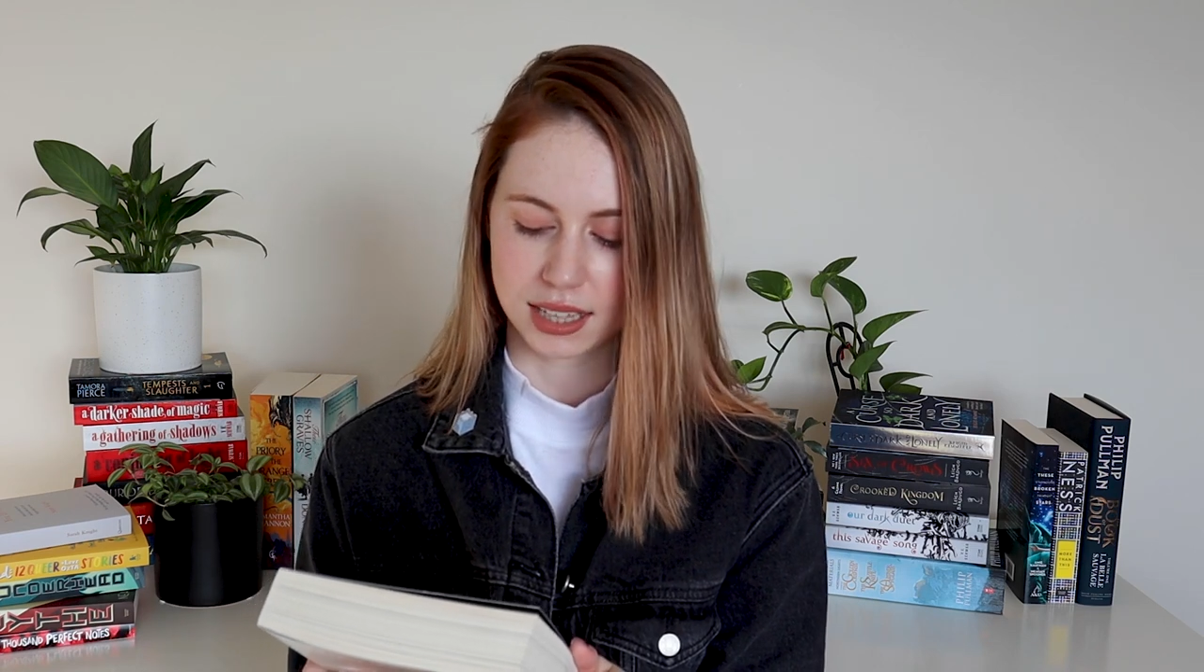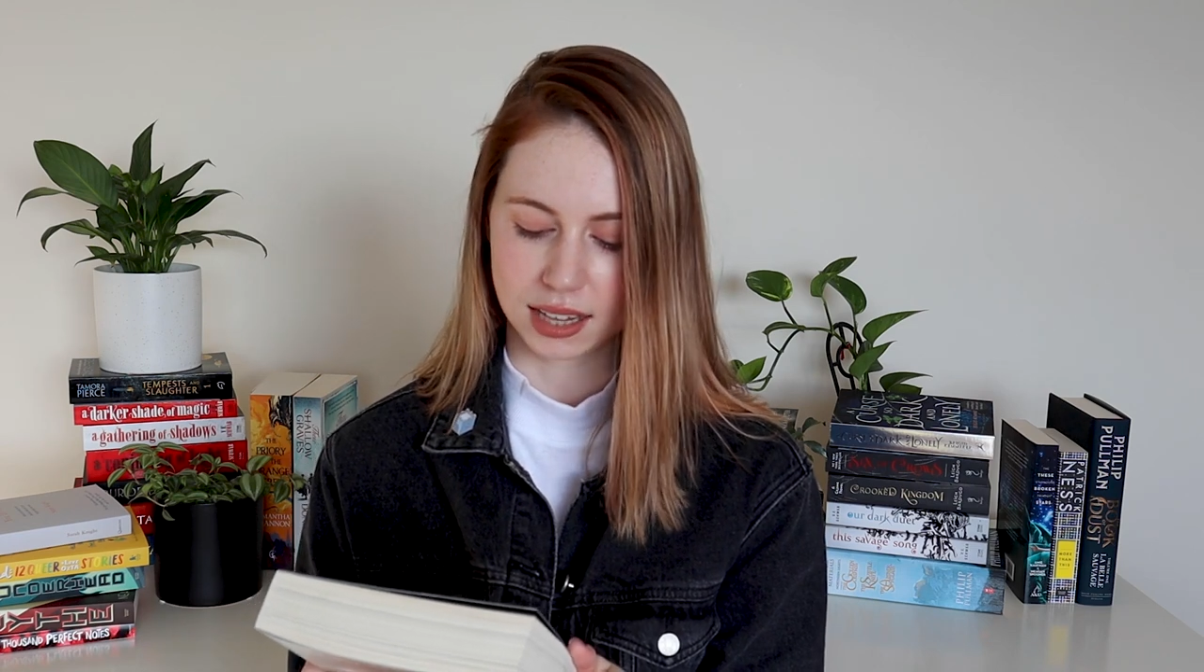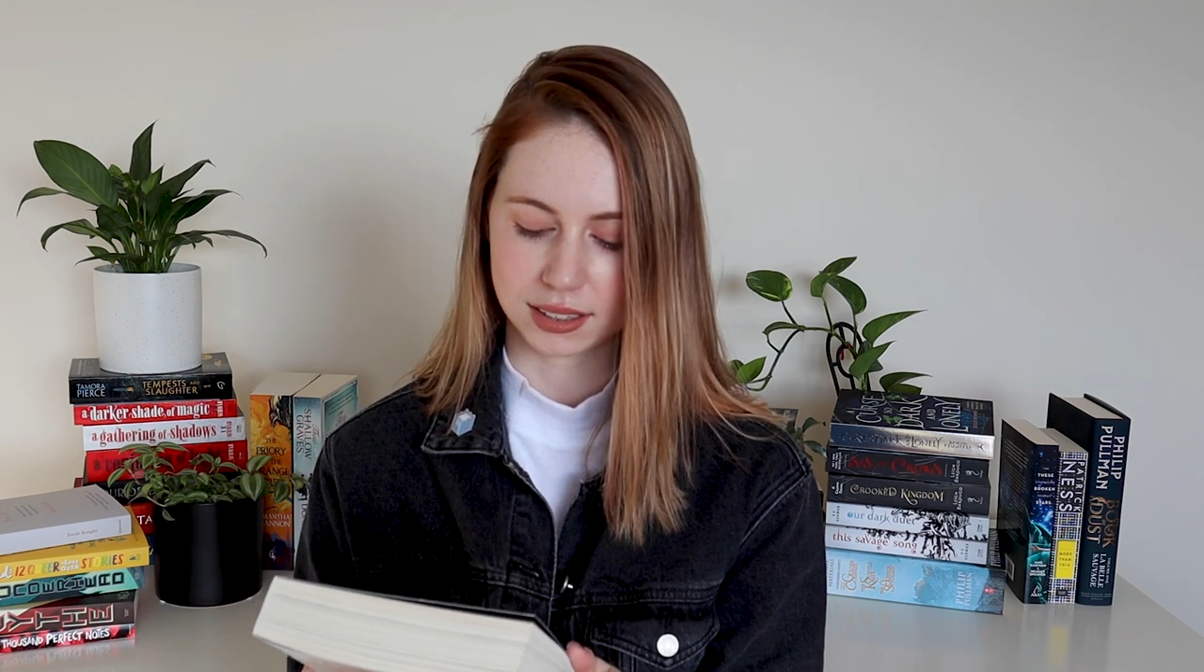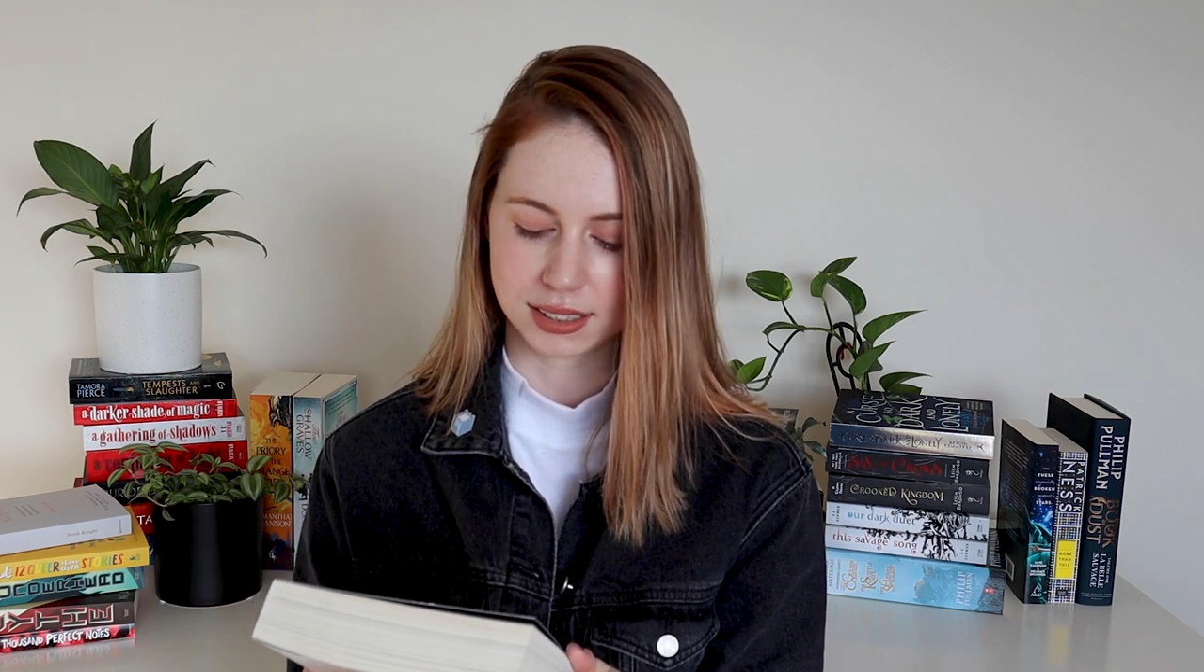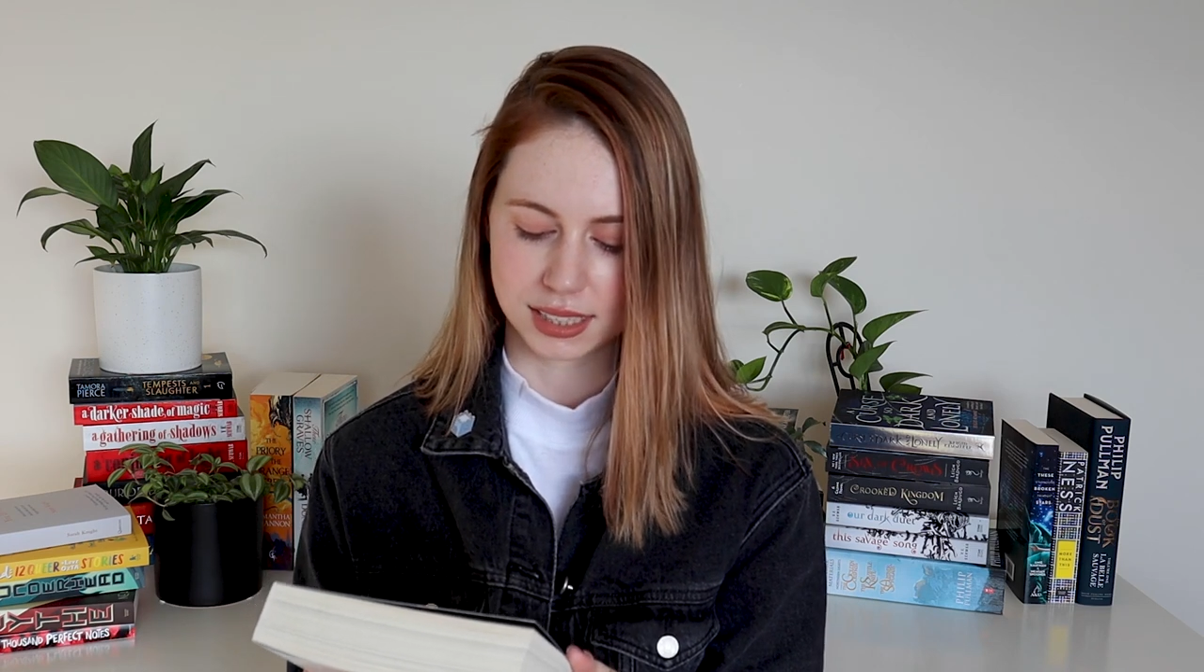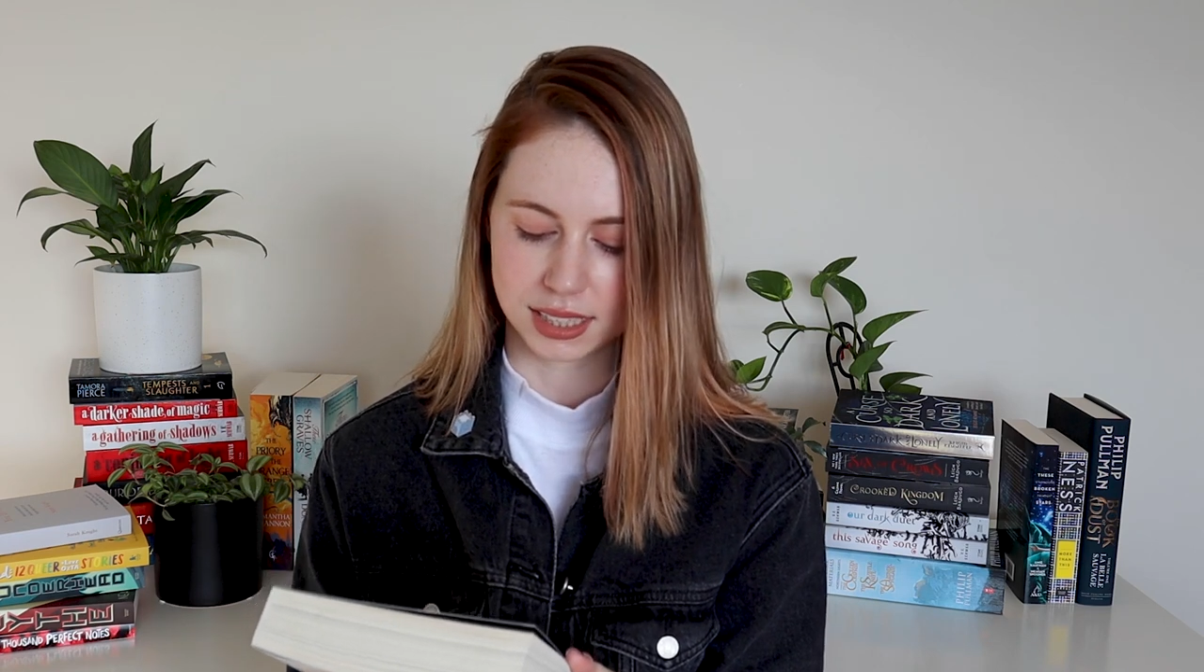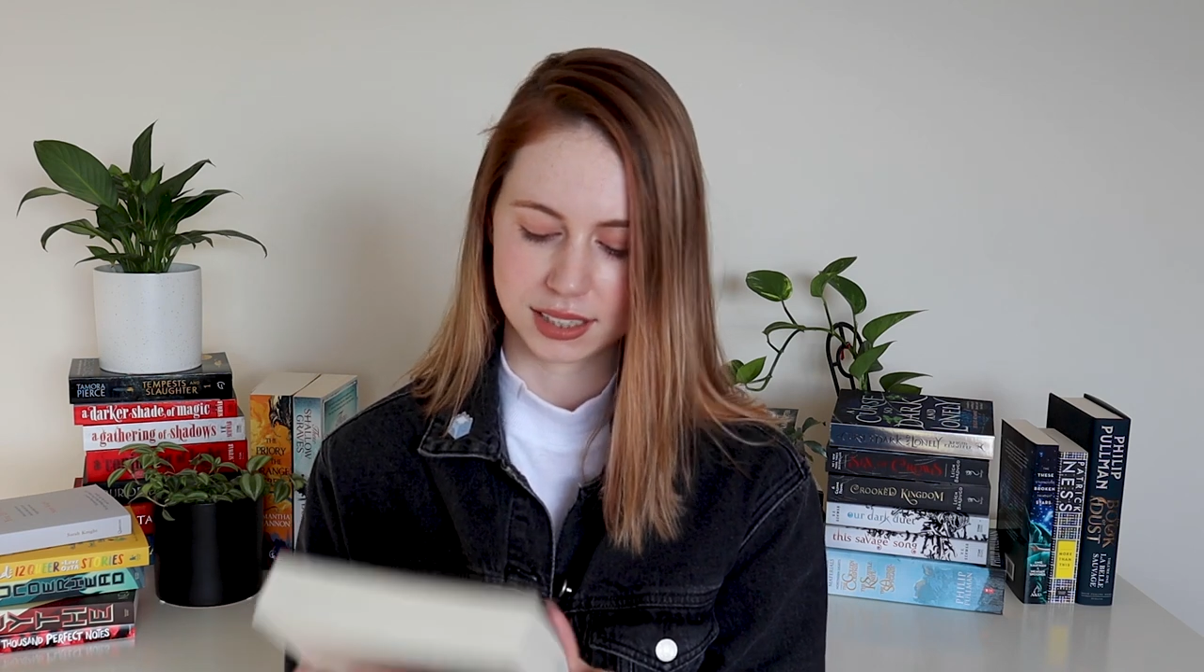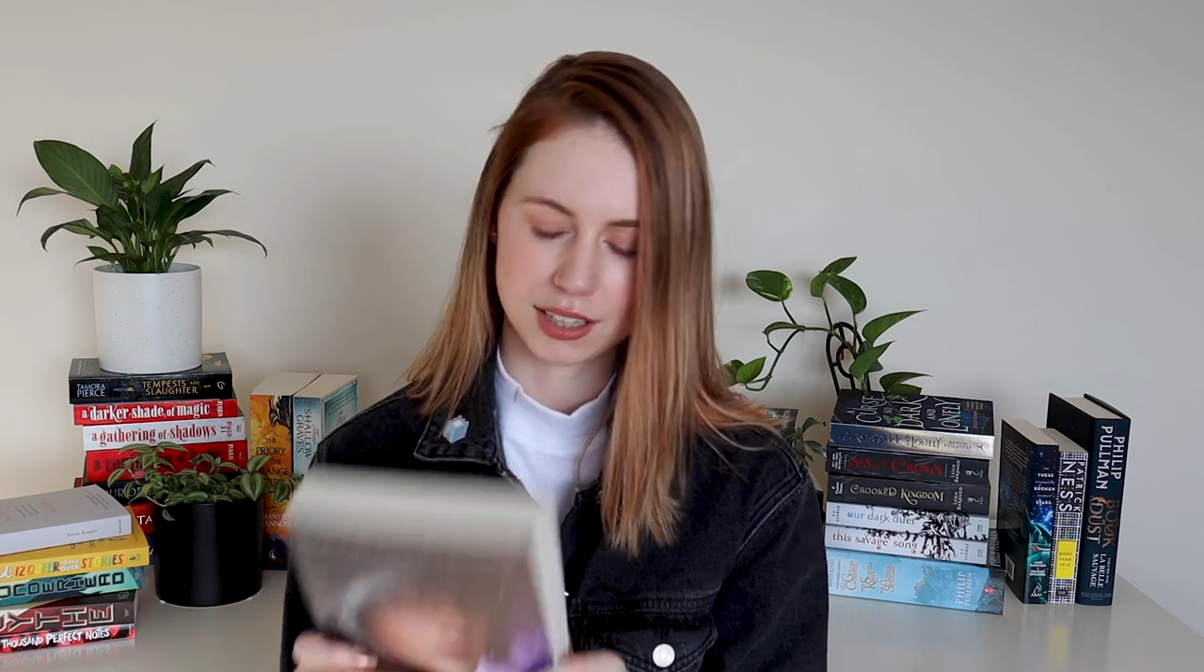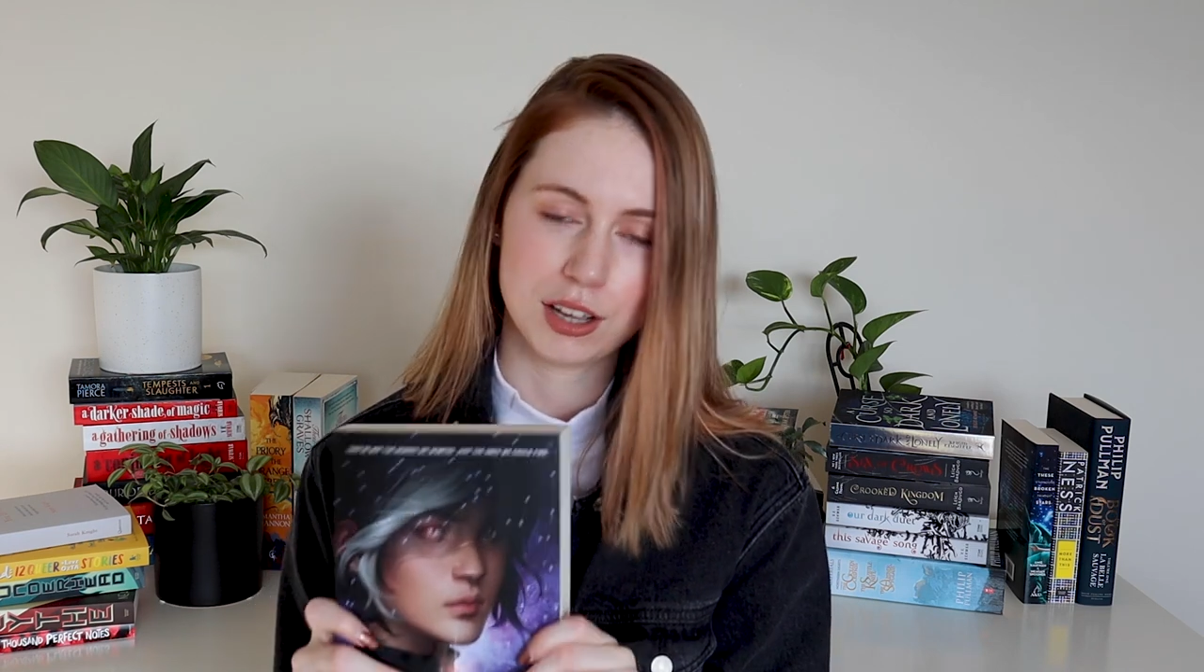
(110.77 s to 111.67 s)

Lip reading: galaxy.